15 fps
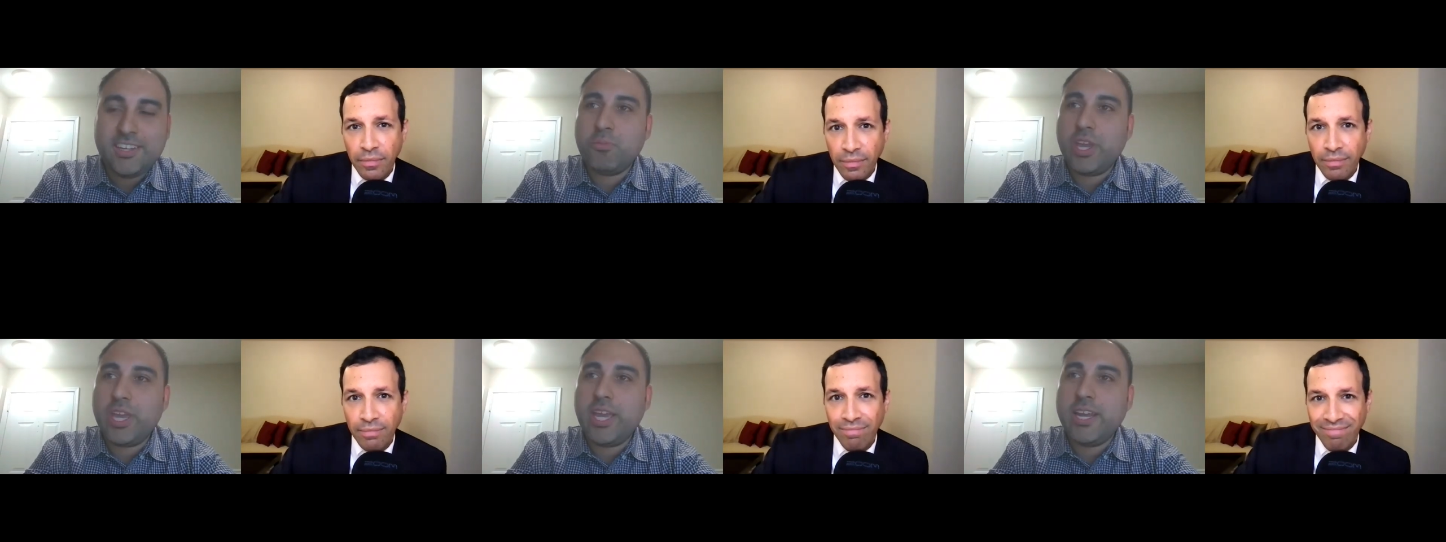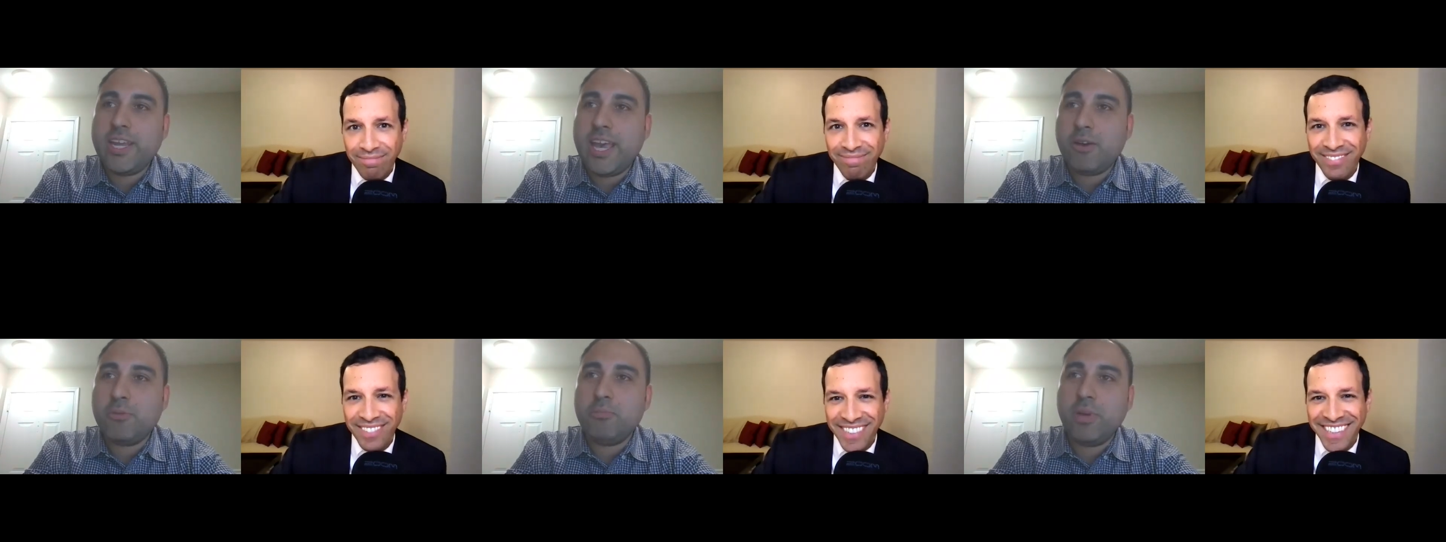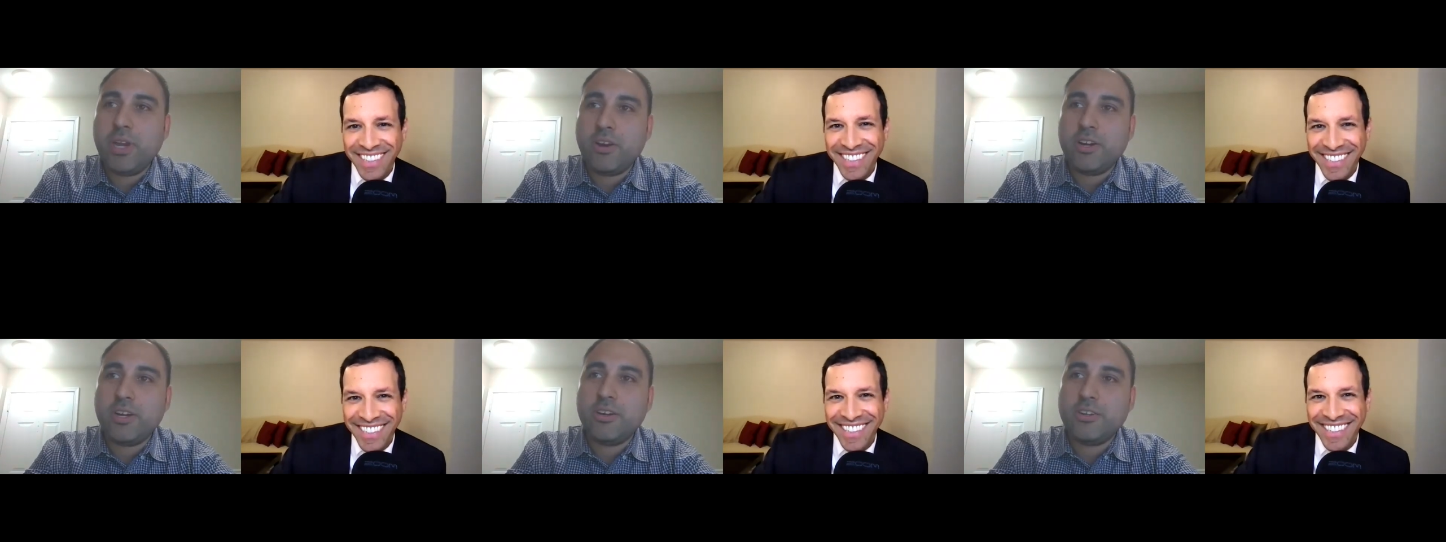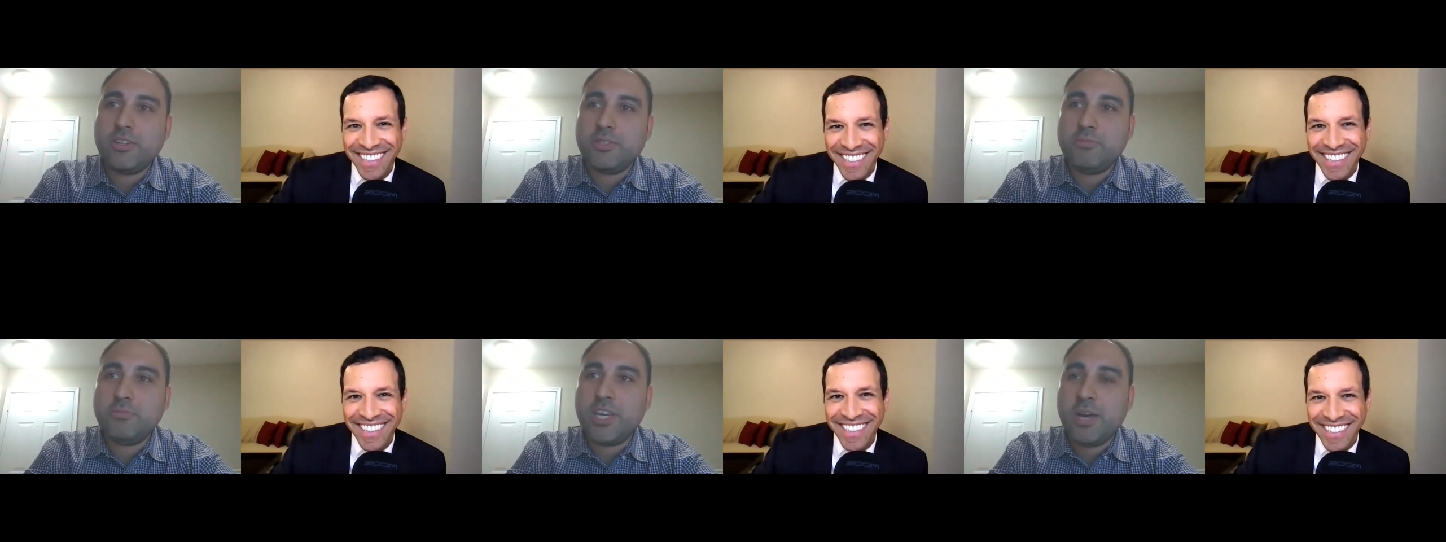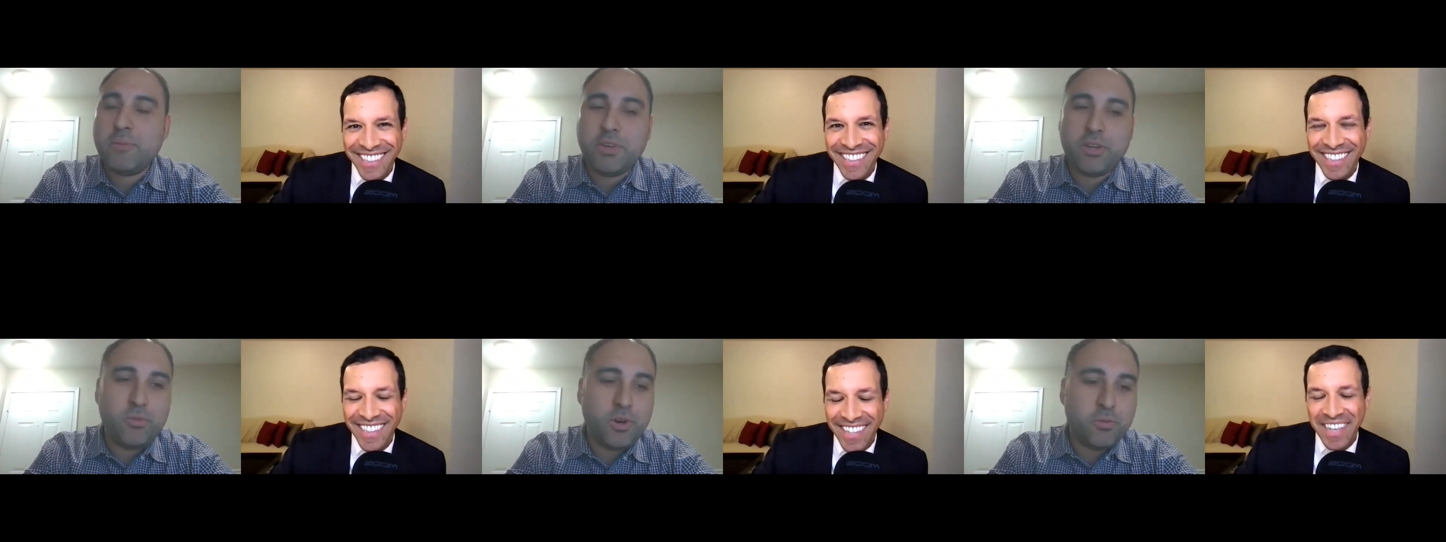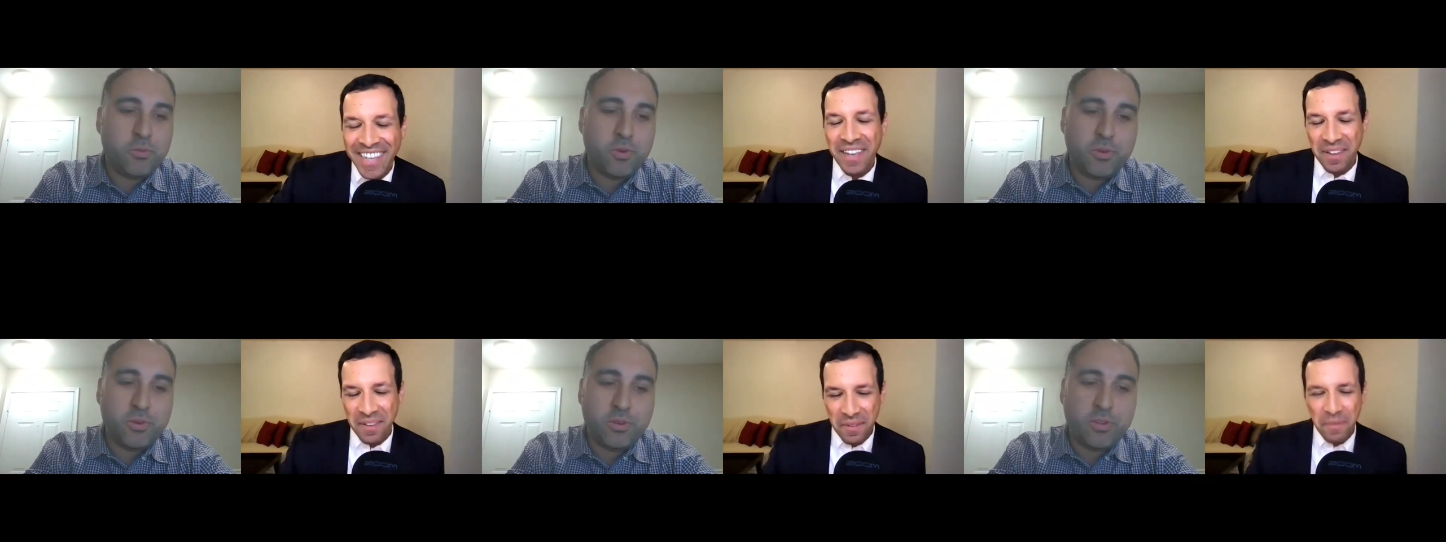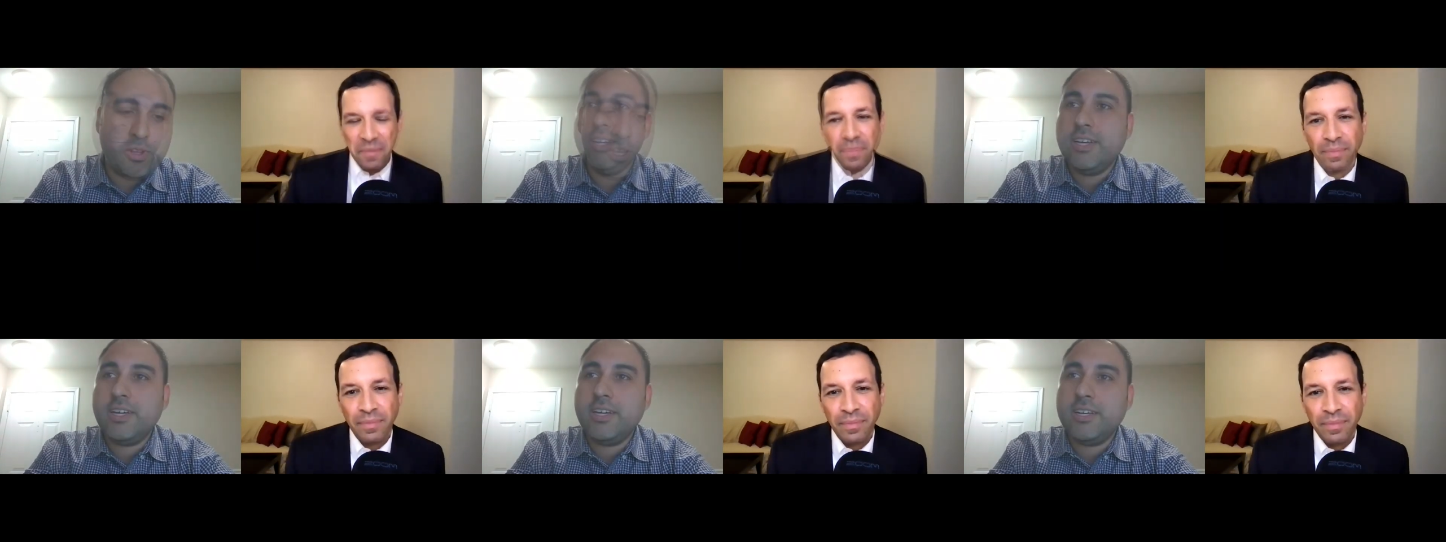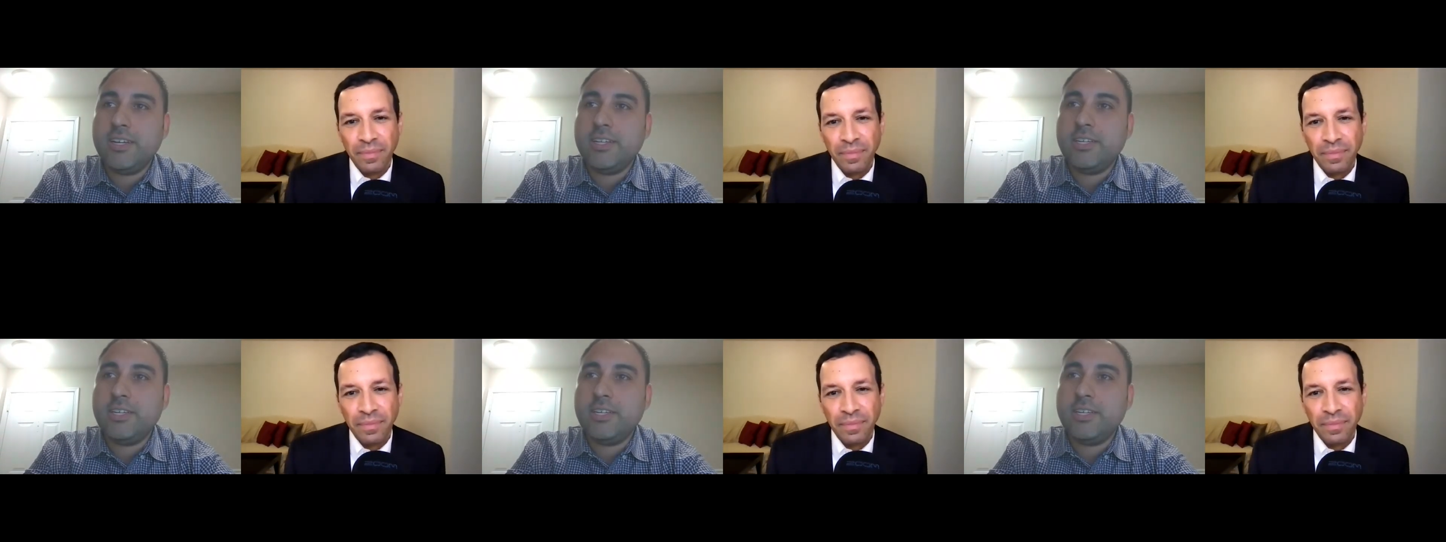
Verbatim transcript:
Speaker 1: breaking down barriers, becoming one world uh,